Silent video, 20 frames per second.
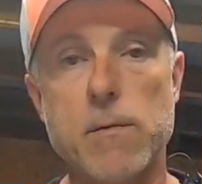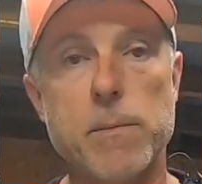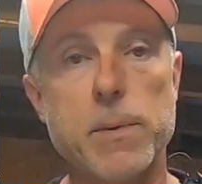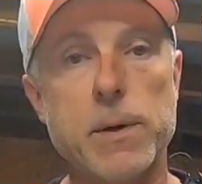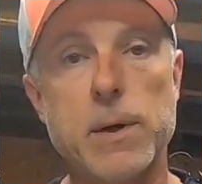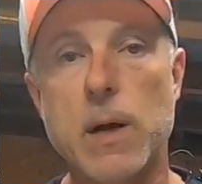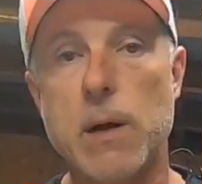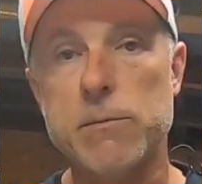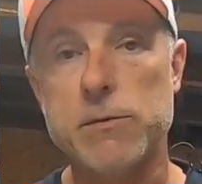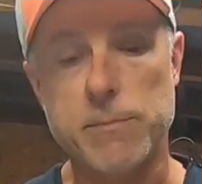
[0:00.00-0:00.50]

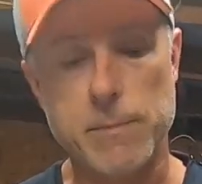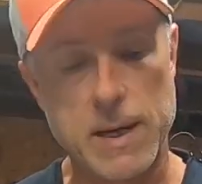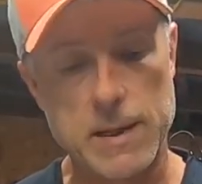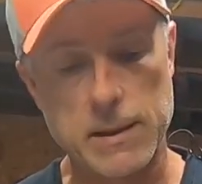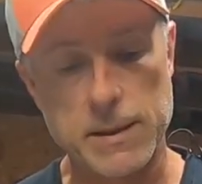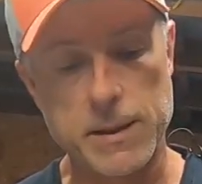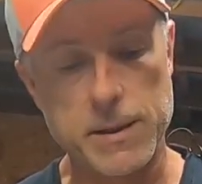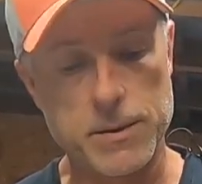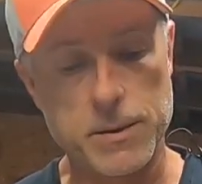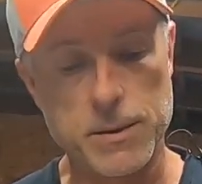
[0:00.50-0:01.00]
becomes my
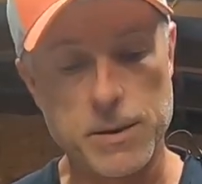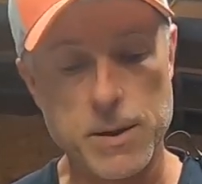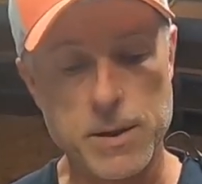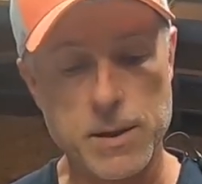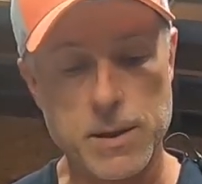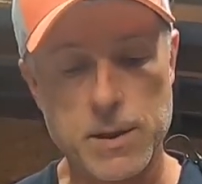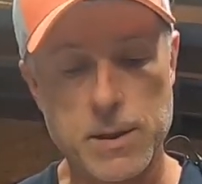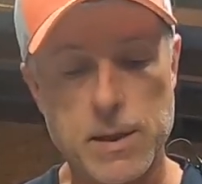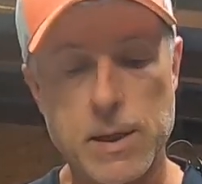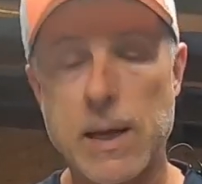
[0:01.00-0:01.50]
leader
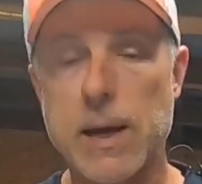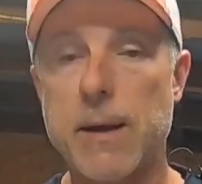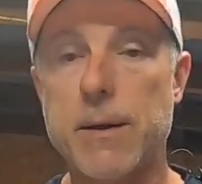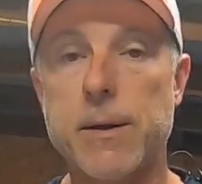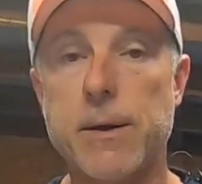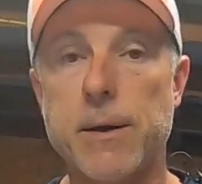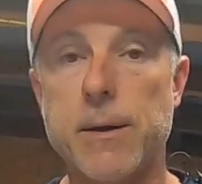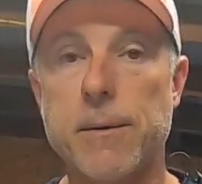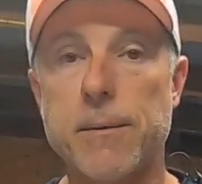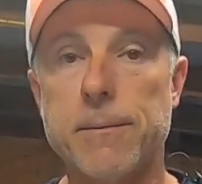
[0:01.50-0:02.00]
down
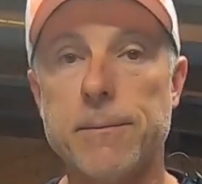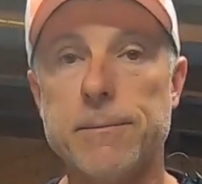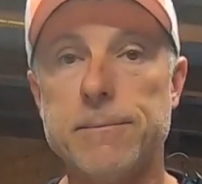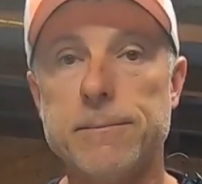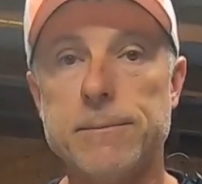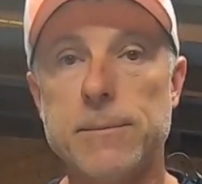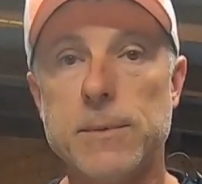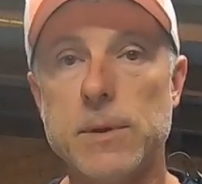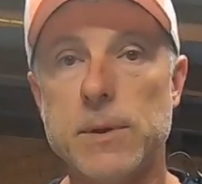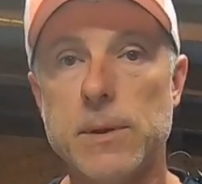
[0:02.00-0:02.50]
here.
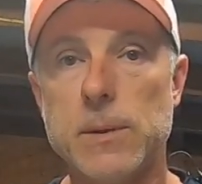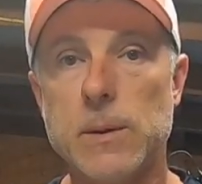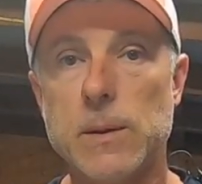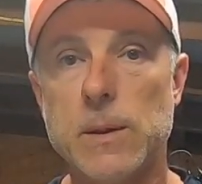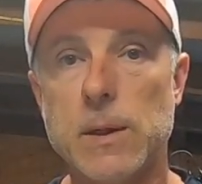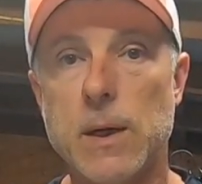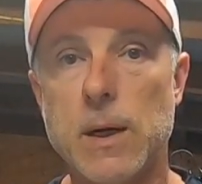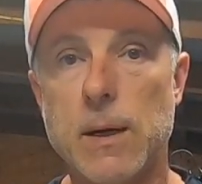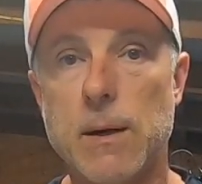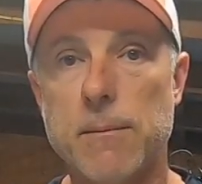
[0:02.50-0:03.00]

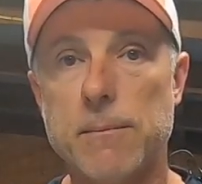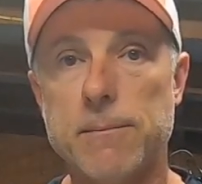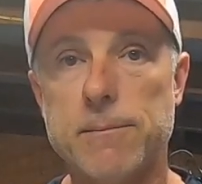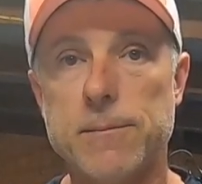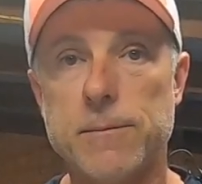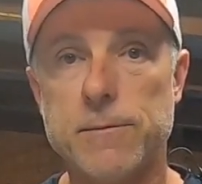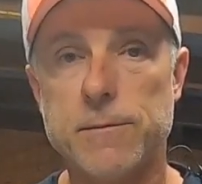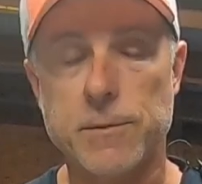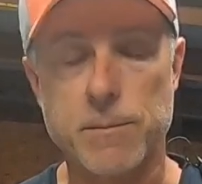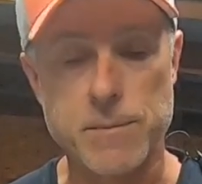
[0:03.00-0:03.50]

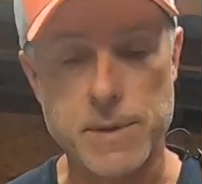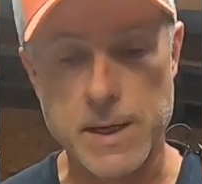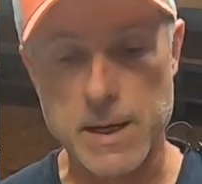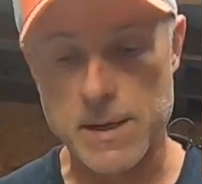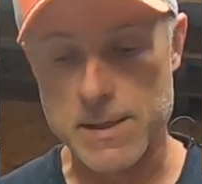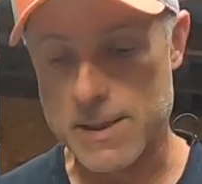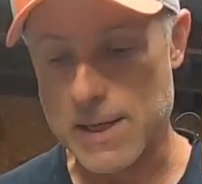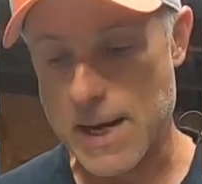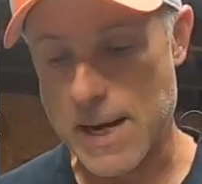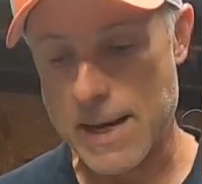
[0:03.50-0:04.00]
From
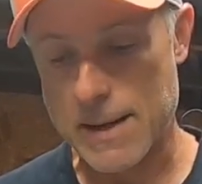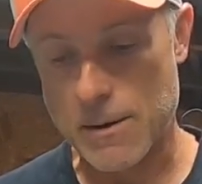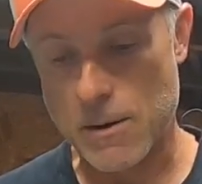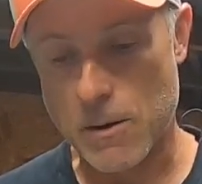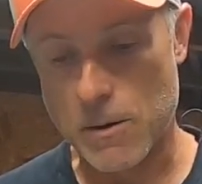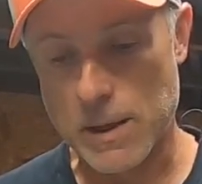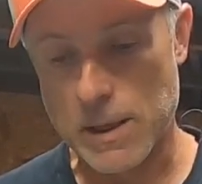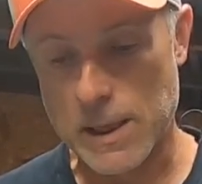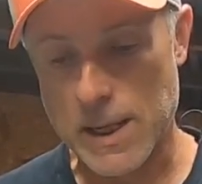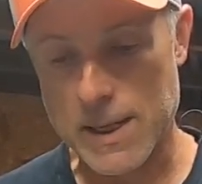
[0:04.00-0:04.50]
there, tie it
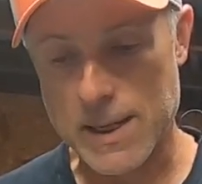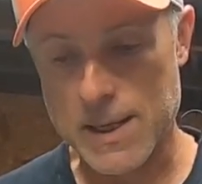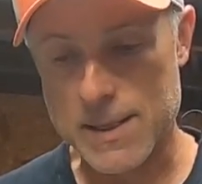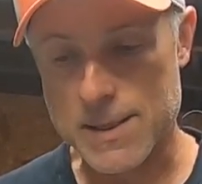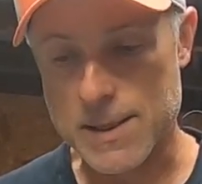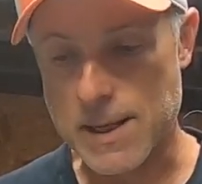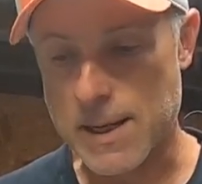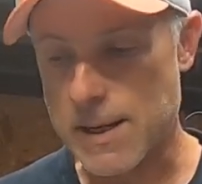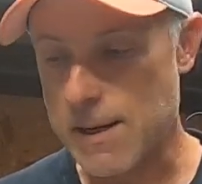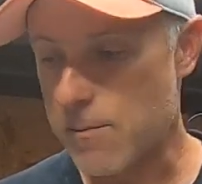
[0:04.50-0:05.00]
on, and like I
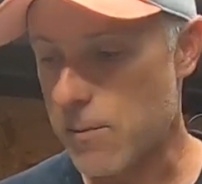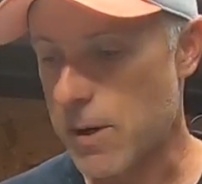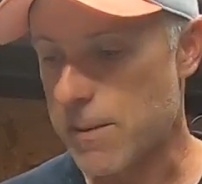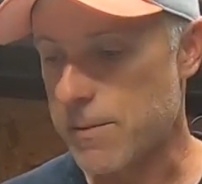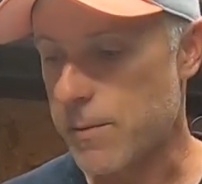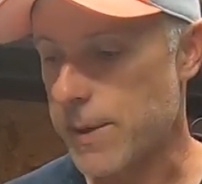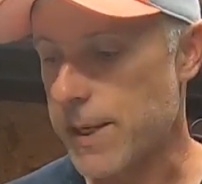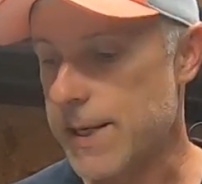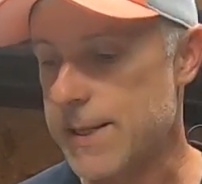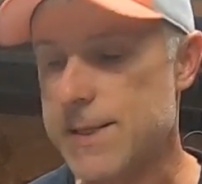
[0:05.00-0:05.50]
said, anywhere
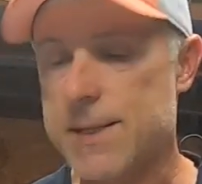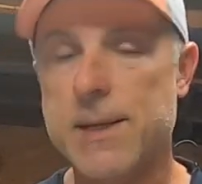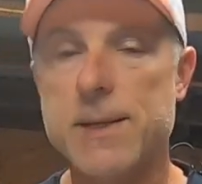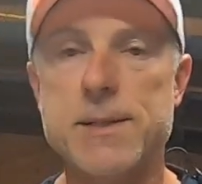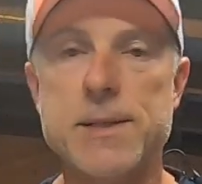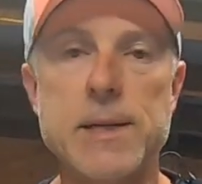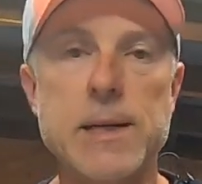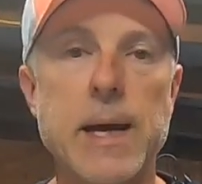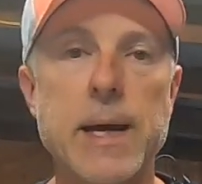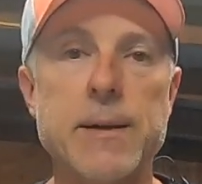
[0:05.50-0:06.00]
between that
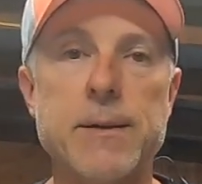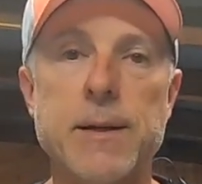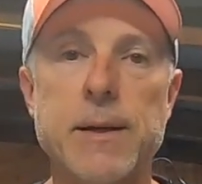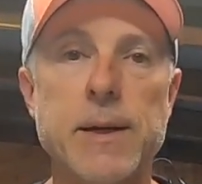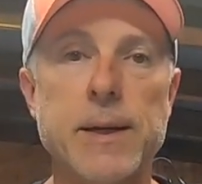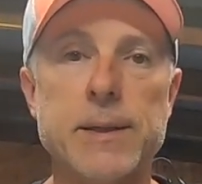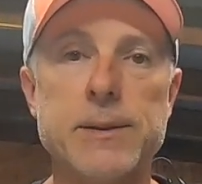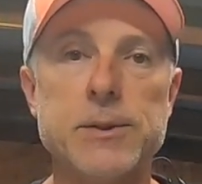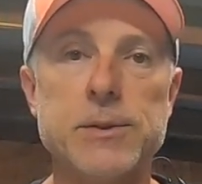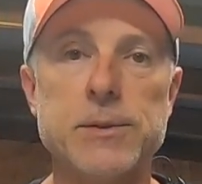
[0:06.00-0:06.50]
16, 18
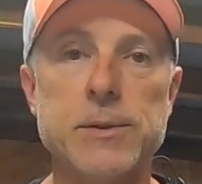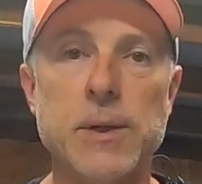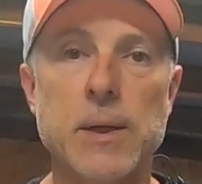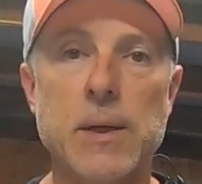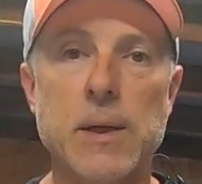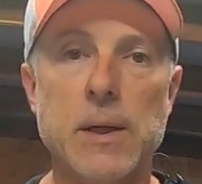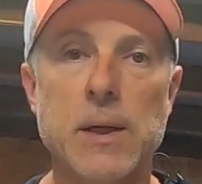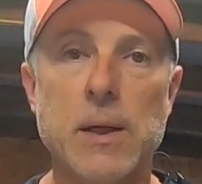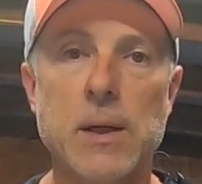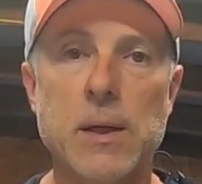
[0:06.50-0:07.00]
inches.
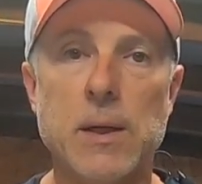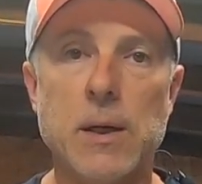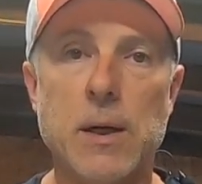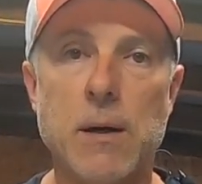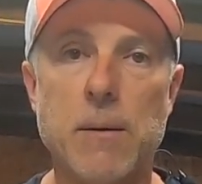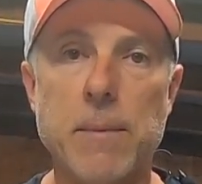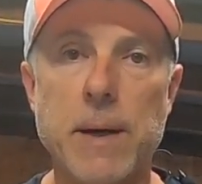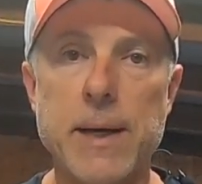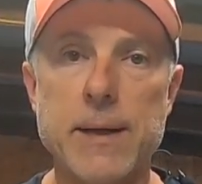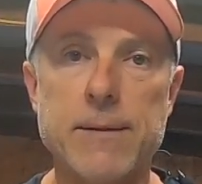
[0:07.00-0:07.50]

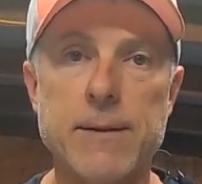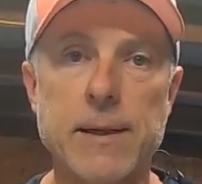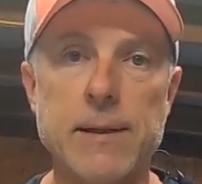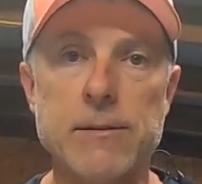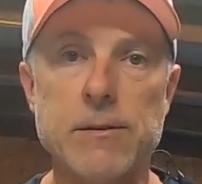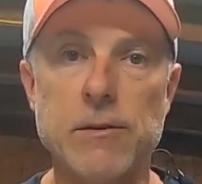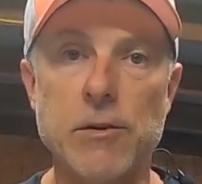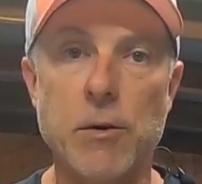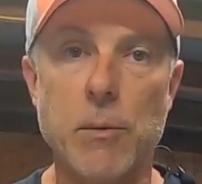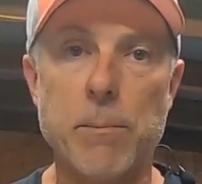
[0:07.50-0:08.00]
18
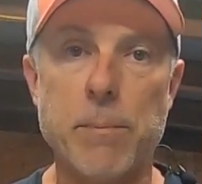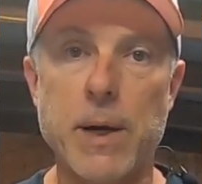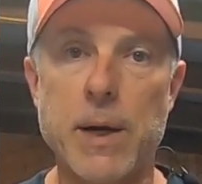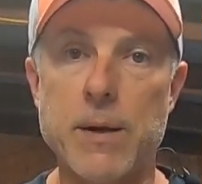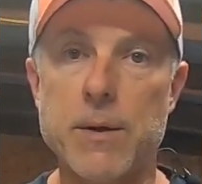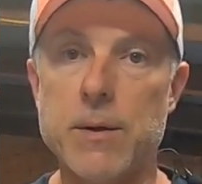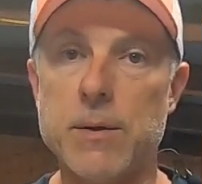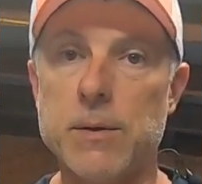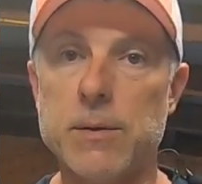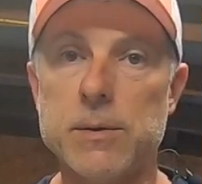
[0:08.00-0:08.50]
is a little
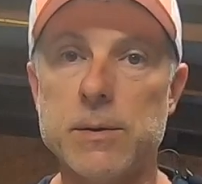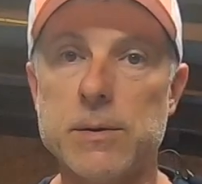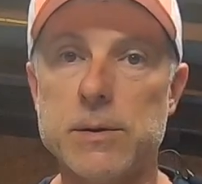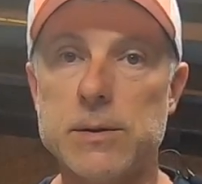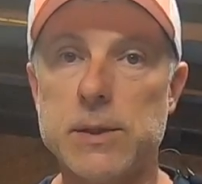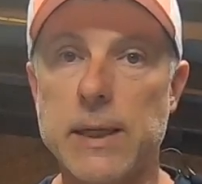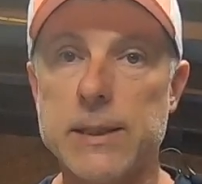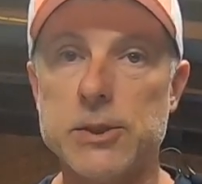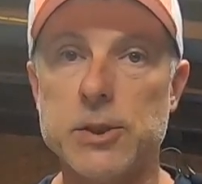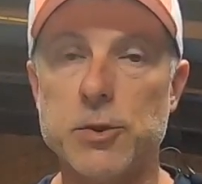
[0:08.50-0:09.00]
better
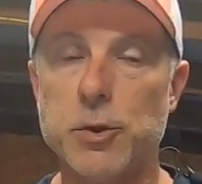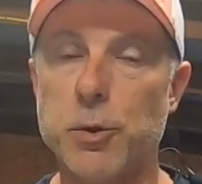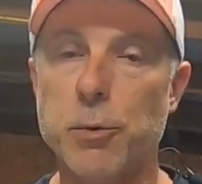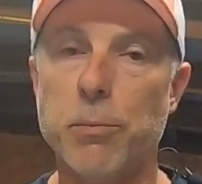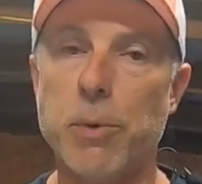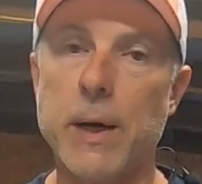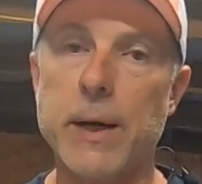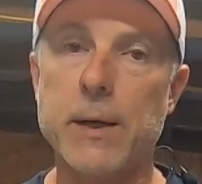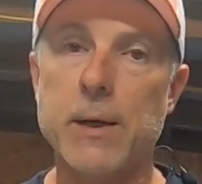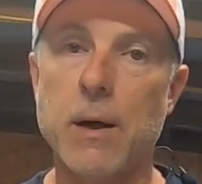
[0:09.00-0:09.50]
in case you do
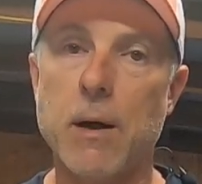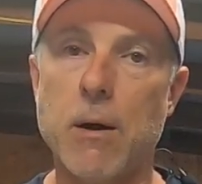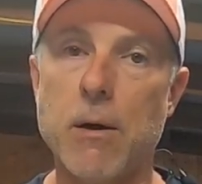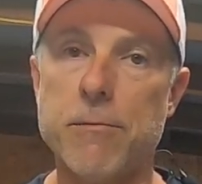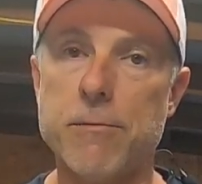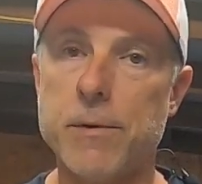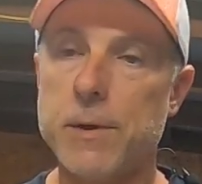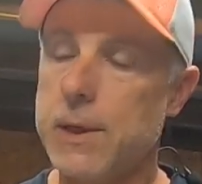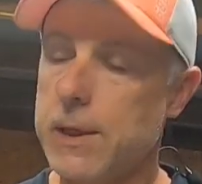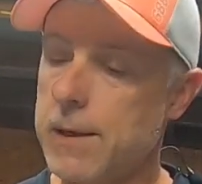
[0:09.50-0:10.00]
break
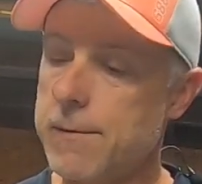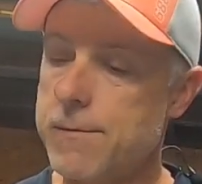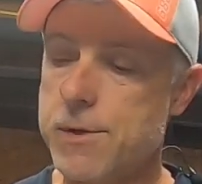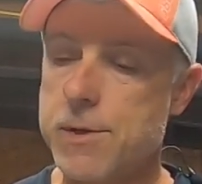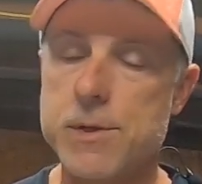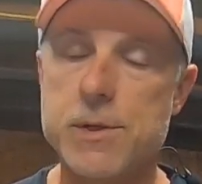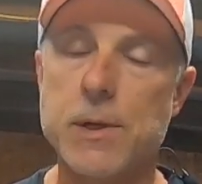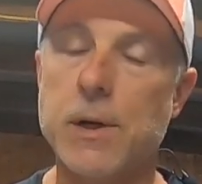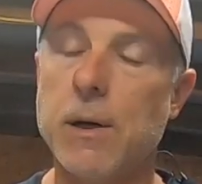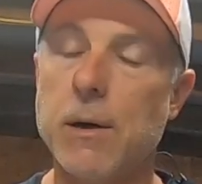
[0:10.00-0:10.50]
off. It gives you
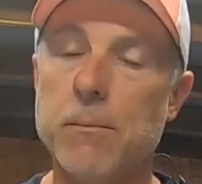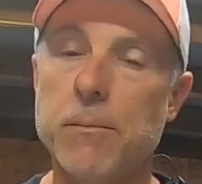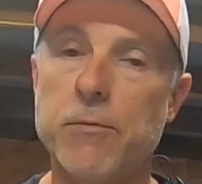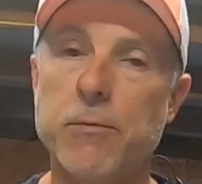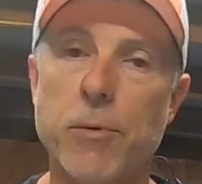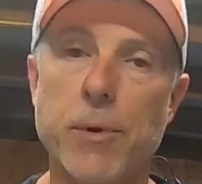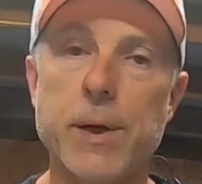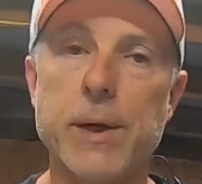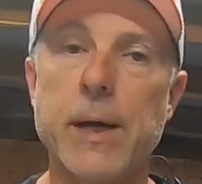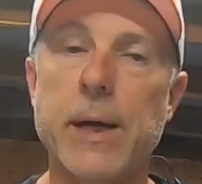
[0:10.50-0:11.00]
some
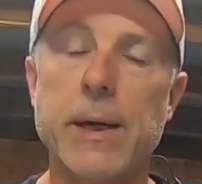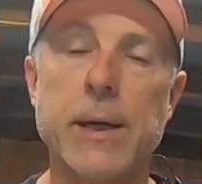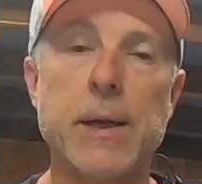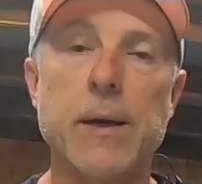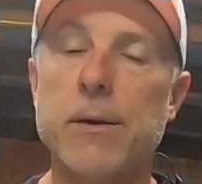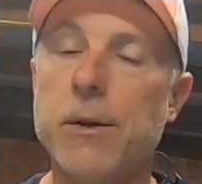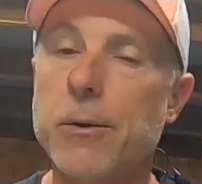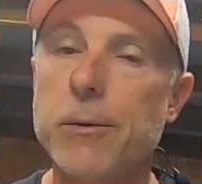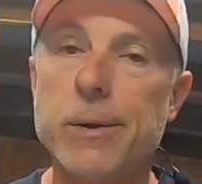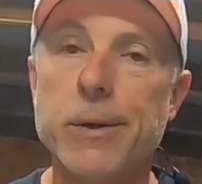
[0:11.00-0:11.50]
before you go get a
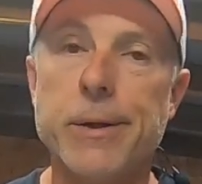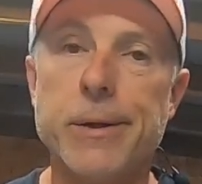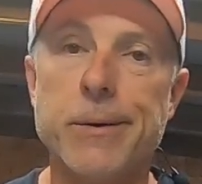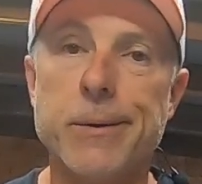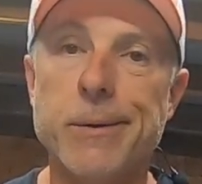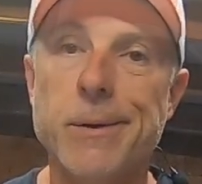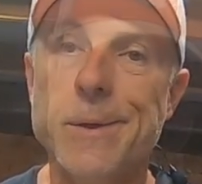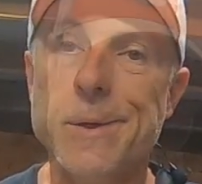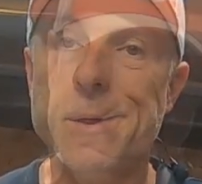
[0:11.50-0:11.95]
new leader.